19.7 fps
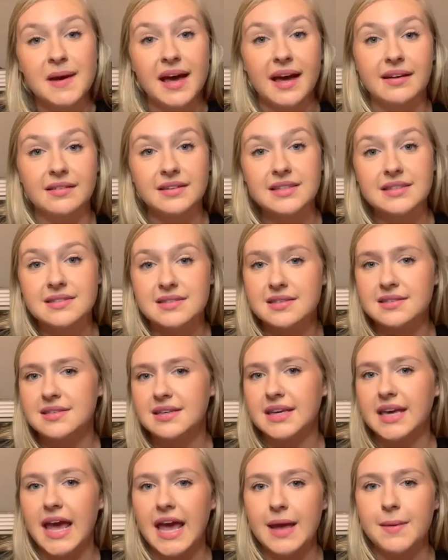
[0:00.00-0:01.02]
palette since
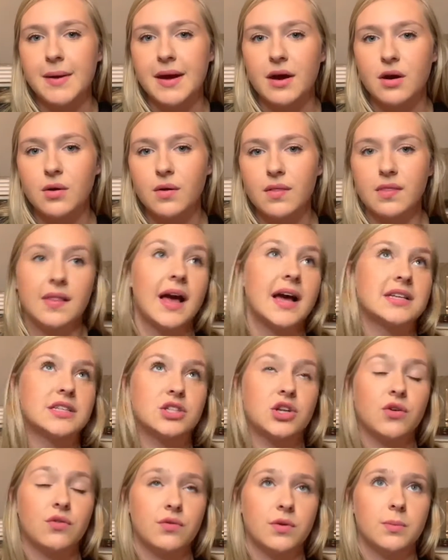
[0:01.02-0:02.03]
it came out last
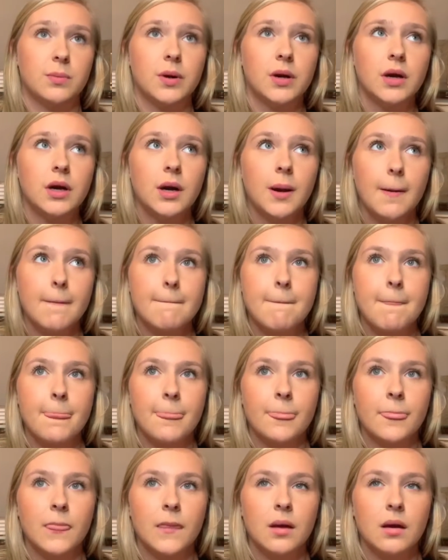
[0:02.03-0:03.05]
November.
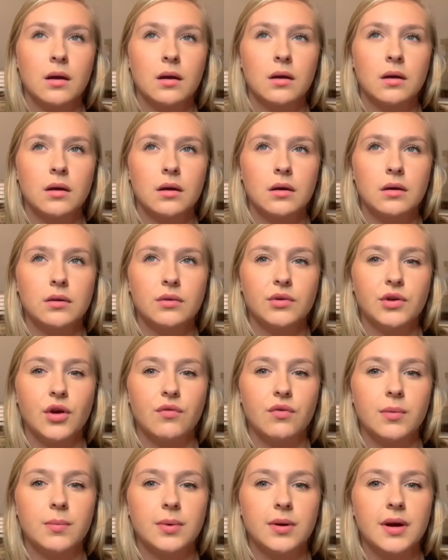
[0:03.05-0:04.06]

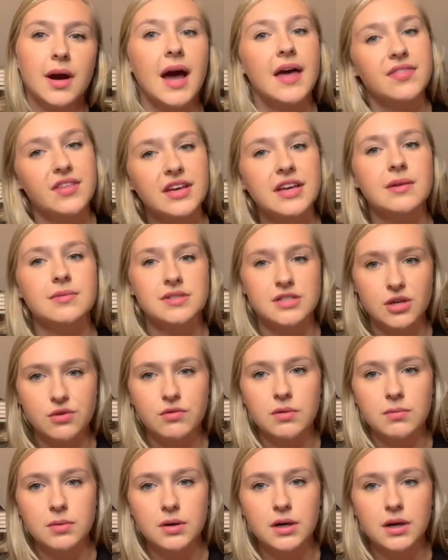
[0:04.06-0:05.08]
I think it was
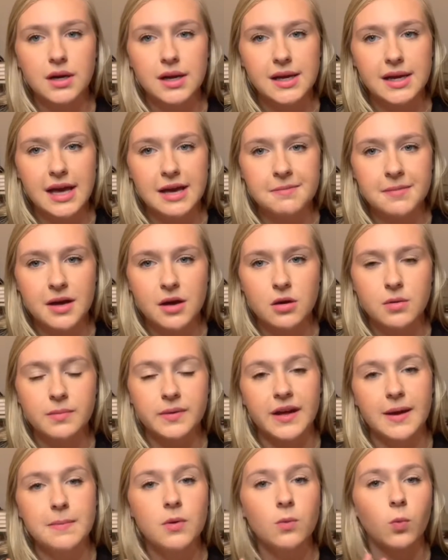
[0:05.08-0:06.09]
November it came out,
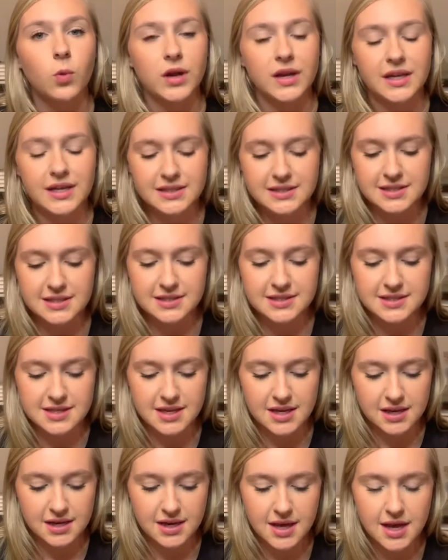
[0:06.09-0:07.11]
but I've been wanting it since
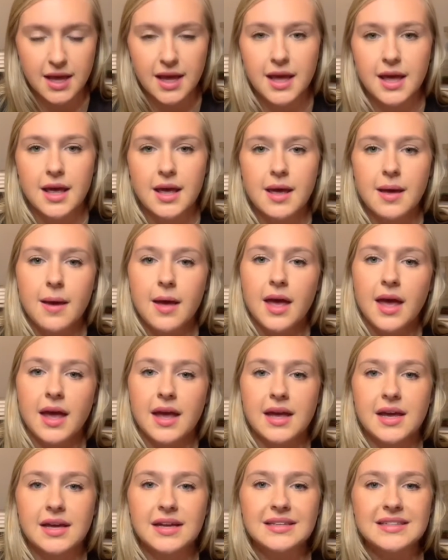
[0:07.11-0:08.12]
then.
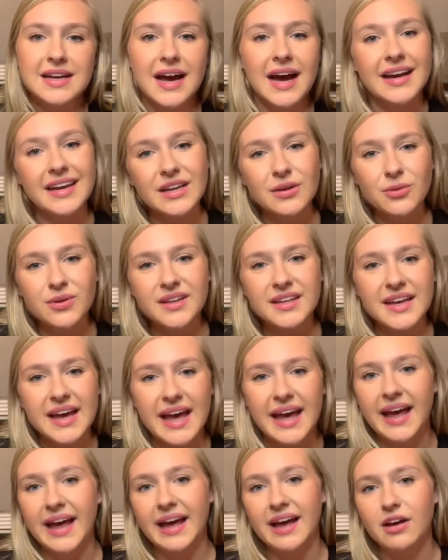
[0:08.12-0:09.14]
And I didn't really
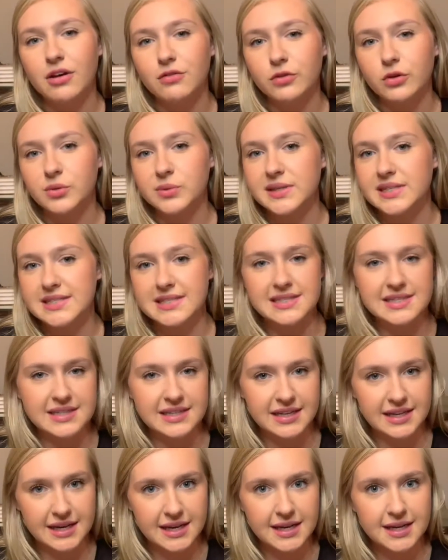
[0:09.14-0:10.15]
have a reason to
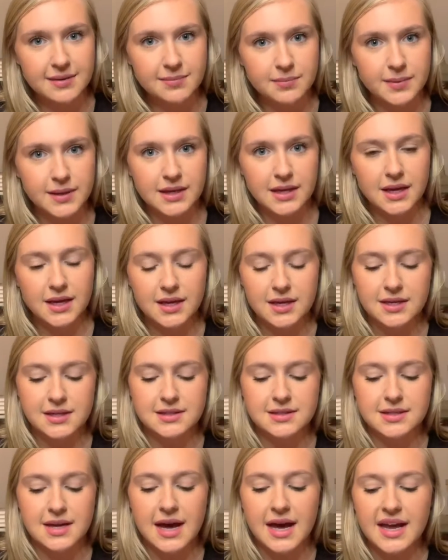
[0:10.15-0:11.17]
get it
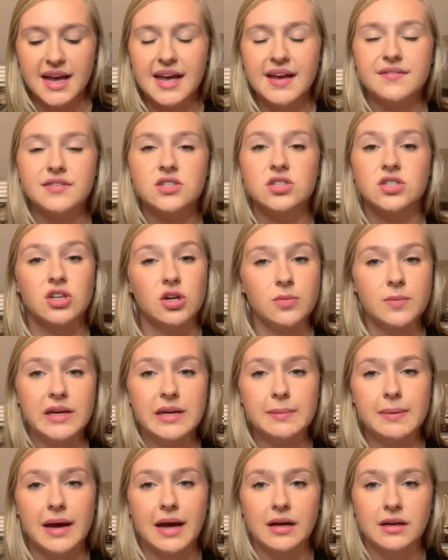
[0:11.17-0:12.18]
because I have so
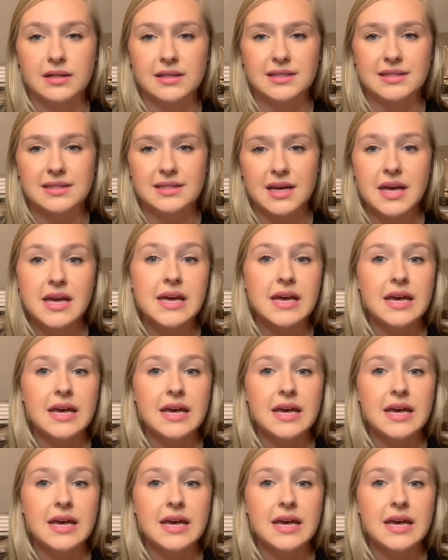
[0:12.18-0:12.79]
many palettes.